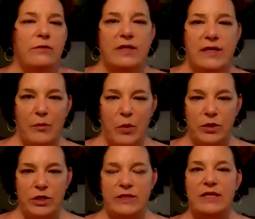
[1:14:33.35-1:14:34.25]
for
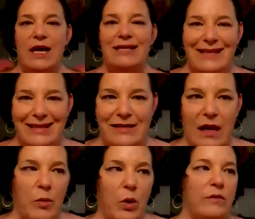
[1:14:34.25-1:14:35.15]
example, just as an
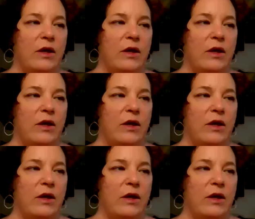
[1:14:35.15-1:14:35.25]
example,